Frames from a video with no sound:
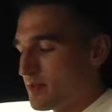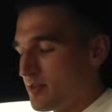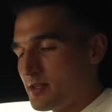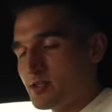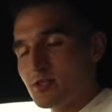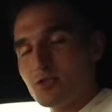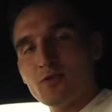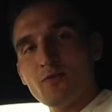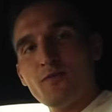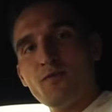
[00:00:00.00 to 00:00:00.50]

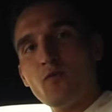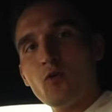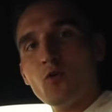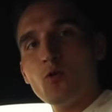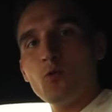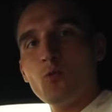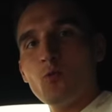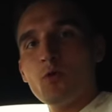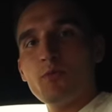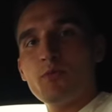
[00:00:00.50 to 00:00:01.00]
This is a
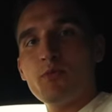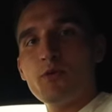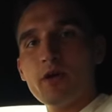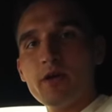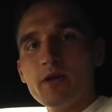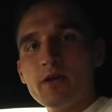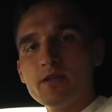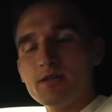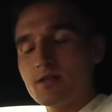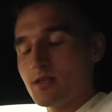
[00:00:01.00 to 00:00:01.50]
4-in-1
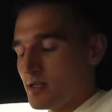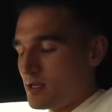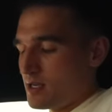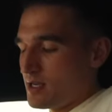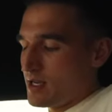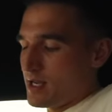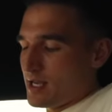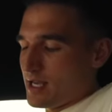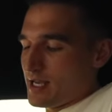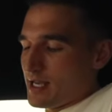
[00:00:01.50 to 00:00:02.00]
product.
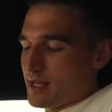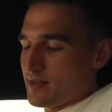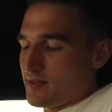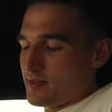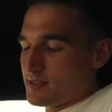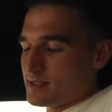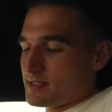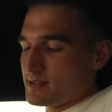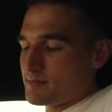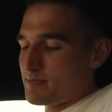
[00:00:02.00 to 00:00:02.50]

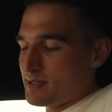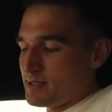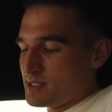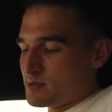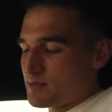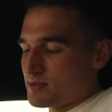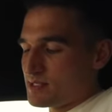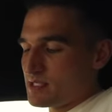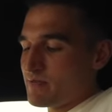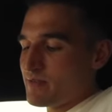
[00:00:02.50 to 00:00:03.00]
This has been
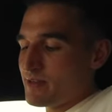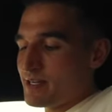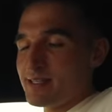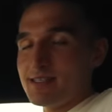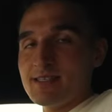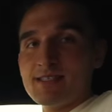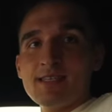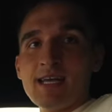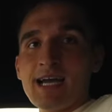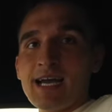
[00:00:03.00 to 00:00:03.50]
specifically
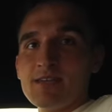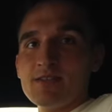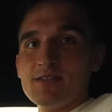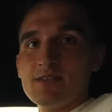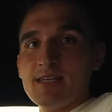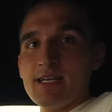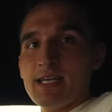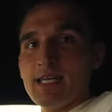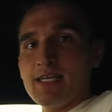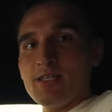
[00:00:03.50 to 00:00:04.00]
designed
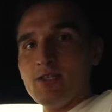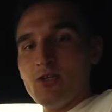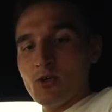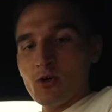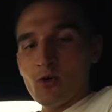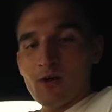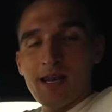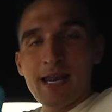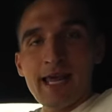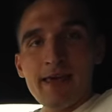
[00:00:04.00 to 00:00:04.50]
to clean
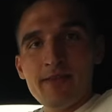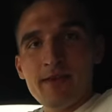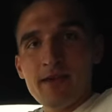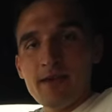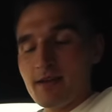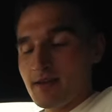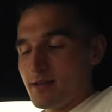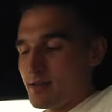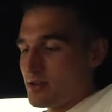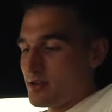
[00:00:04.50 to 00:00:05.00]
your
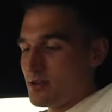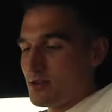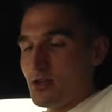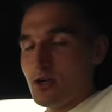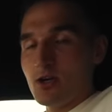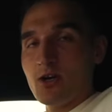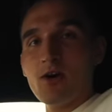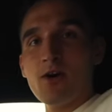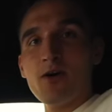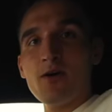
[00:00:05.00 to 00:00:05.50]
leather,
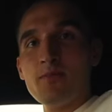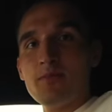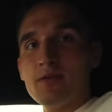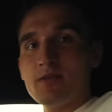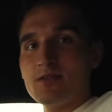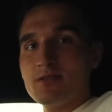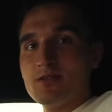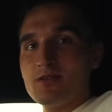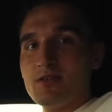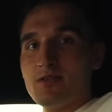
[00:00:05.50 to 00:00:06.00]
your
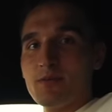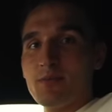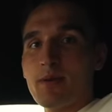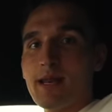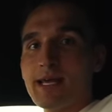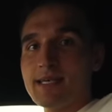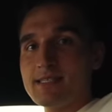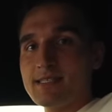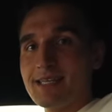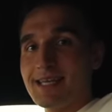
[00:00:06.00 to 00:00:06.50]
carpet, your
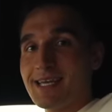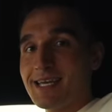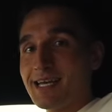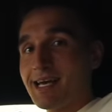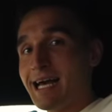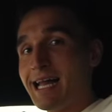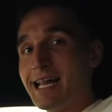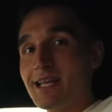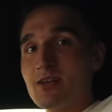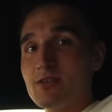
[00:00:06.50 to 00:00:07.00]
plastic,
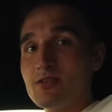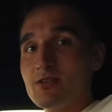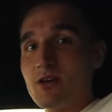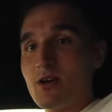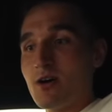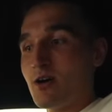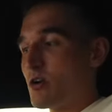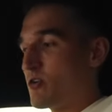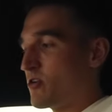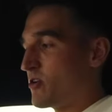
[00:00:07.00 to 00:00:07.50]

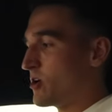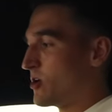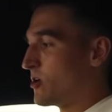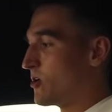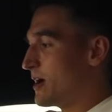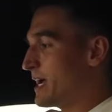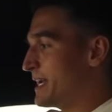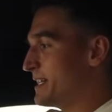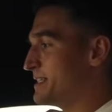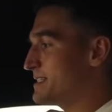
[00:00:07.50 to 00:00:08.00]
alcantara,
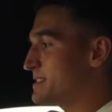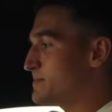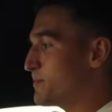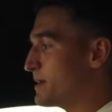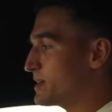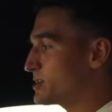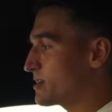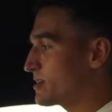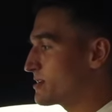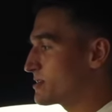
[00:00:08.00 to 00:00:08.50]
or any
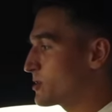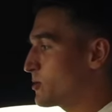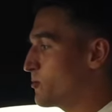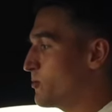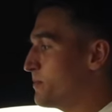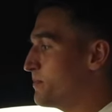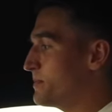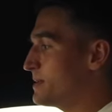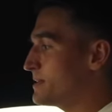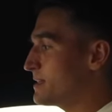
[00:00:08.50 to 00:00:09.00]
specialist
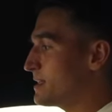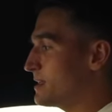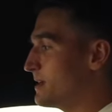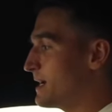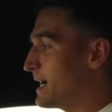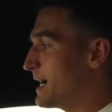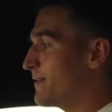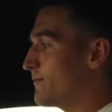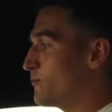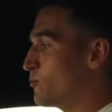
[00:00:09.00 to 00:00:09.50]
equipment that you
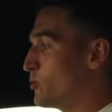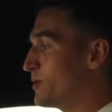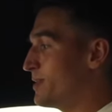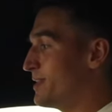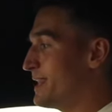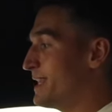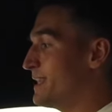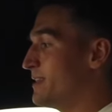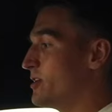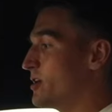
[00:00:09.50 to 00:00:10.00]
have
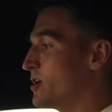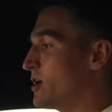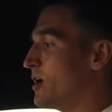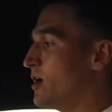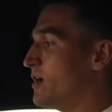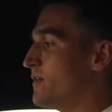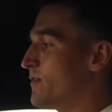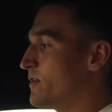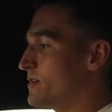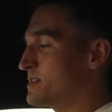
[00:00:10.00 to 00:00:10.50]
within your
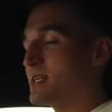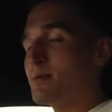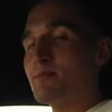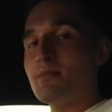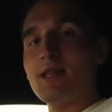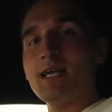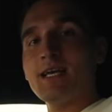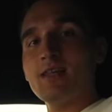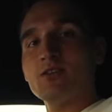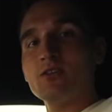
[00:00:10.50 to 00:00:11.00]
car, for
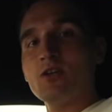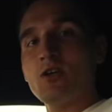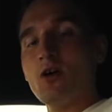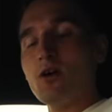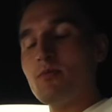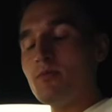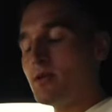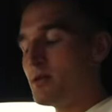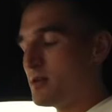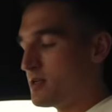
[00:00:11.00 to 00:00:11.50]
example like this
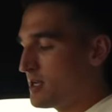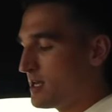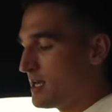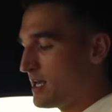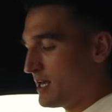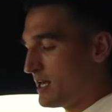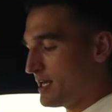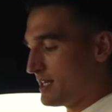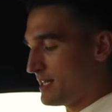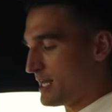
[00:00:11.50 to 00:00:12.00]
carbon.
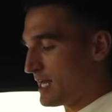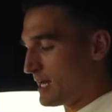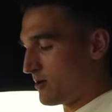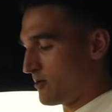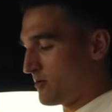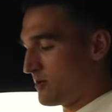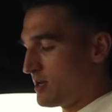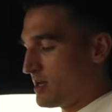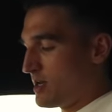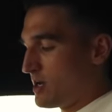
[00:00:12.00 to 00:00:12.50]

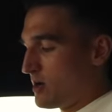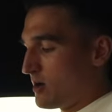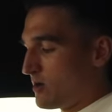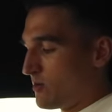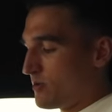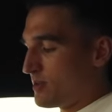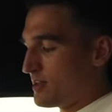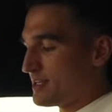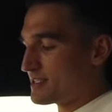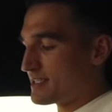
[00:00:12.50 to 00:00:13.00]
Now,
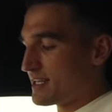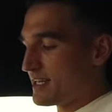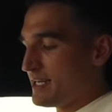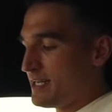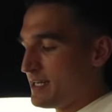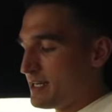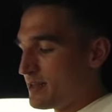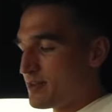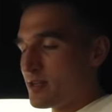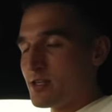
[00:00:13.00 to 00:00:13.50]
with this
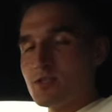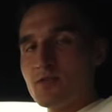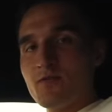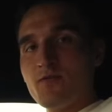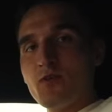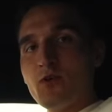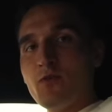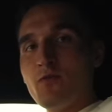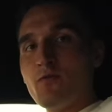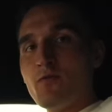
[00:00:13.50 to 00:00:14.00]
cleaner there's a
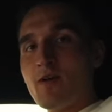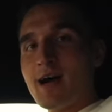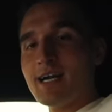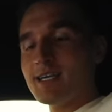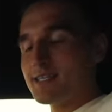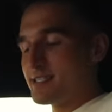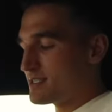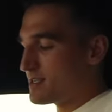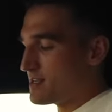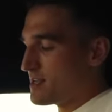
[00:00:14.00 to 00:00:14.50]
few
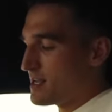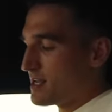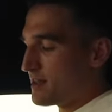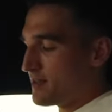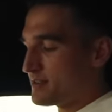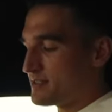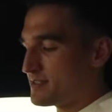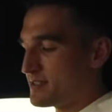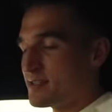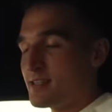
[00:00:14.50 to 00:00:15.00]
facts.
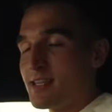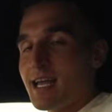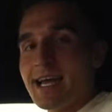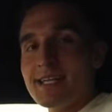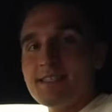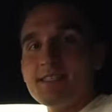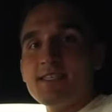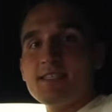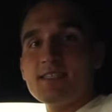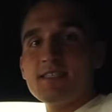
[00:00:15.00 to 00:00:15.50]
This is an
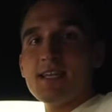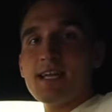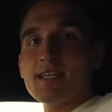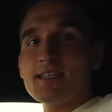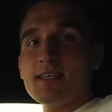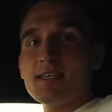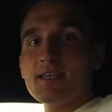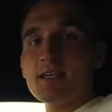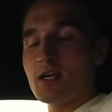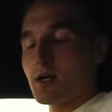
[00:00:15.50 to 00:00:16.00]

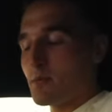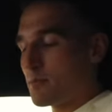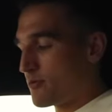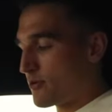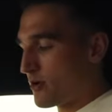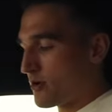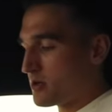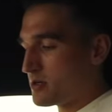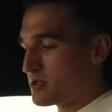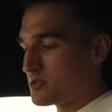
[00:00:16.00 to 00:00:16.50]
anti-static
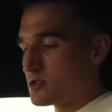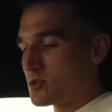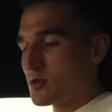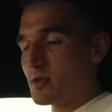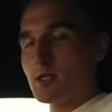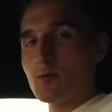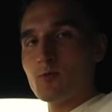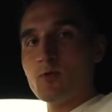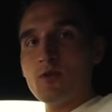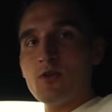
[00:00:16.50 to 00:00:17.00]
product, so
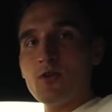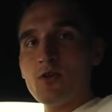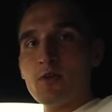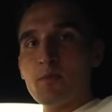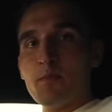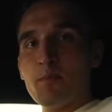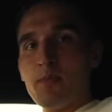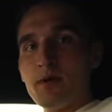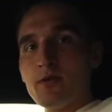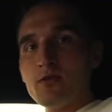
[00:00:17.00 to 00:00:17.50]
it will
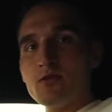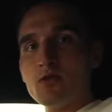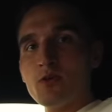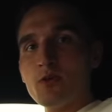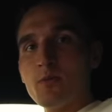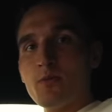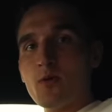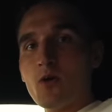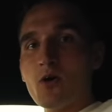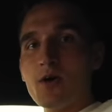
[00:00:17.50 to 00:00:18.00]
not build
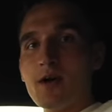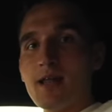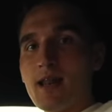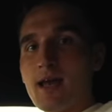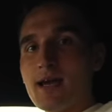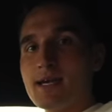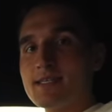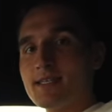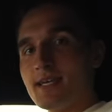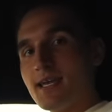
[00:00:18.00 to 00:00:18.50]
up or
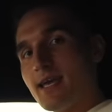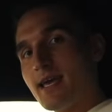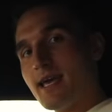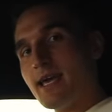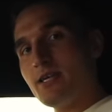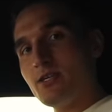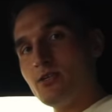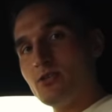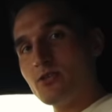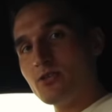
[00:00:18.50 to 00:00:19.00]
collect
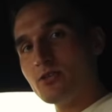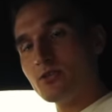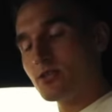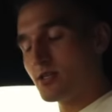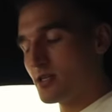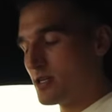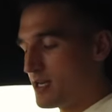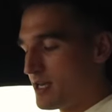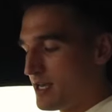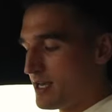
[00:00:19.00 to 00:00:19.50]
any dust.
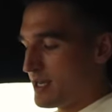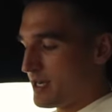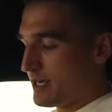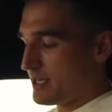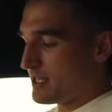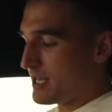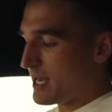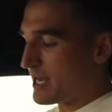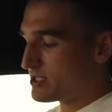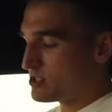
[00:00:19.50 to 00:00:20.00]

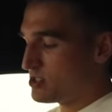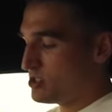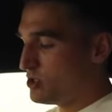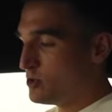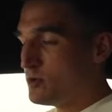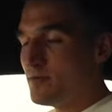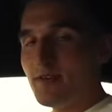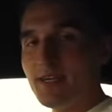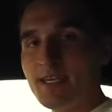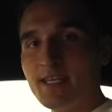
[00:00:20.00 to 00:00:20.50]
It has
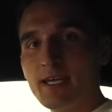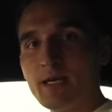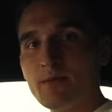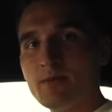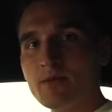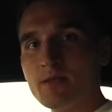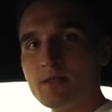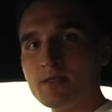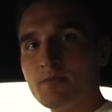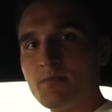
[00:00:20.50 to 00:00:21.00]
UV
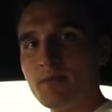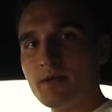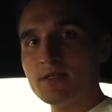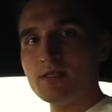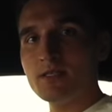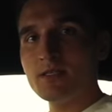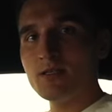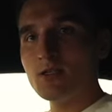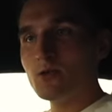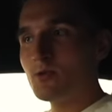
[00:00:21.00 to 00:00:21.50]
inhibitors
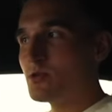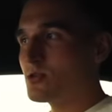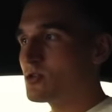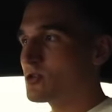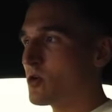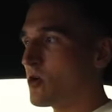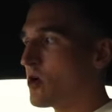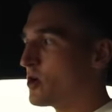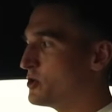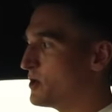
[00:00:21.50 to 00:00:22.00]
built into it,
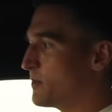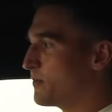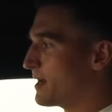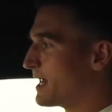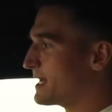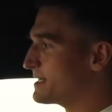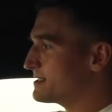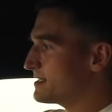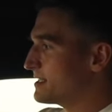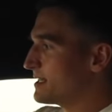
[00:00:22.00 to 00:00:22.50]
so on your
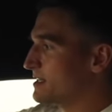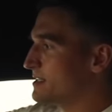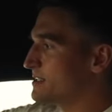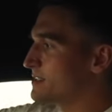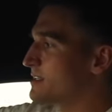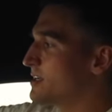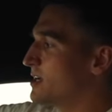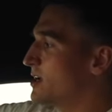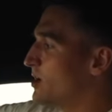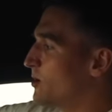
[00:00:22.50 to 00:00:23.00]

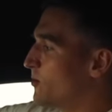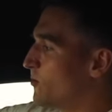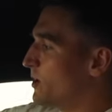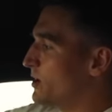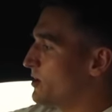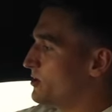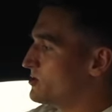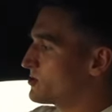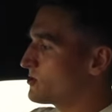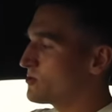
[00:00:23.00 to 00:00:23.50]
plastics where
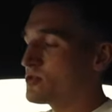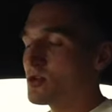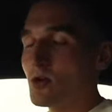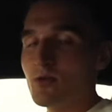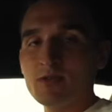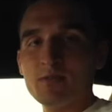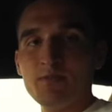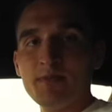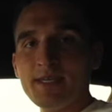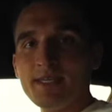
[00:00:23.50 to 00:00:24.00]
your sun's
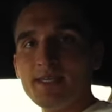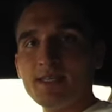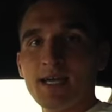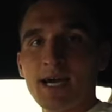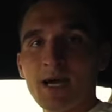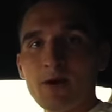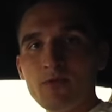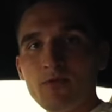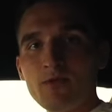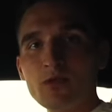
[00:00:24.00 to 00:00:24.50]
always beaten
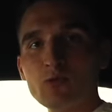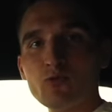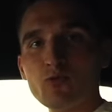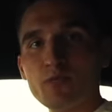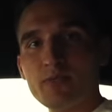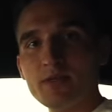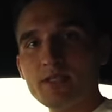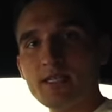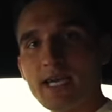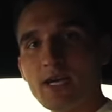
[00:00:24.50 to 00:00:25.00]
down, this will
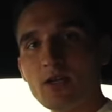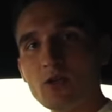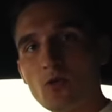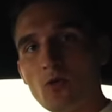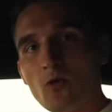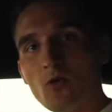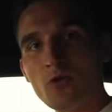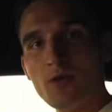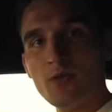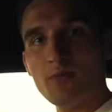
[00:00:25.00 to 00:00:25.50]
protect
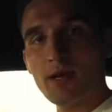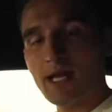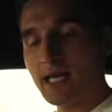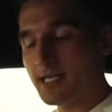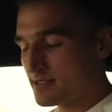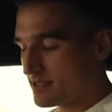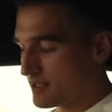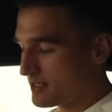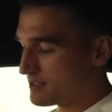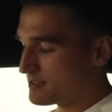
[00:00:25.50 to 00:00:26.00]
all your
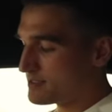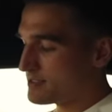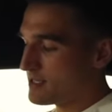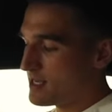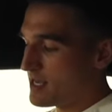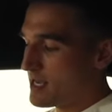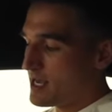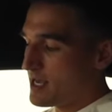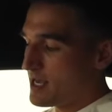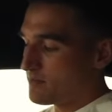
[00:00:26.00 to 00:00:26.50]
plastics.
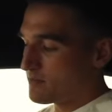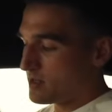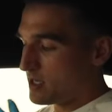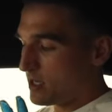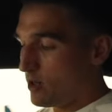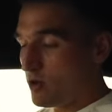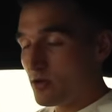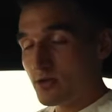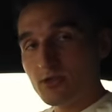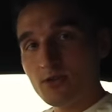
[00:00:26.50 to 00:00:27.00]

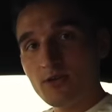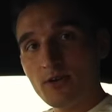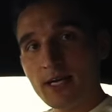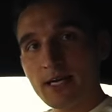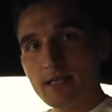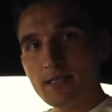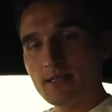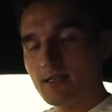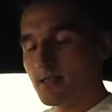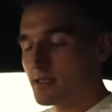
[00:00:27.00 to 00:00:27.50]
It looks
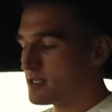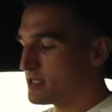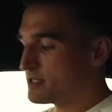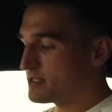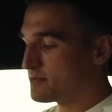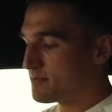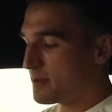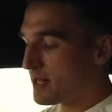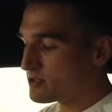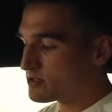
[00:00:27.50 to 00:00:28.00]
great, it
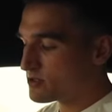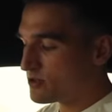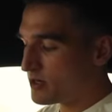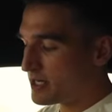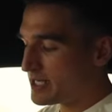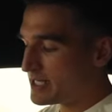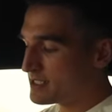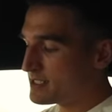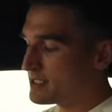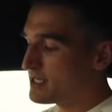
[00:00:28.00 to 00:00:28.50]
smells
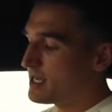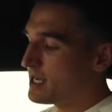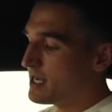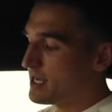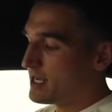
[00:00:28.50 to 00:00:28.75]
great.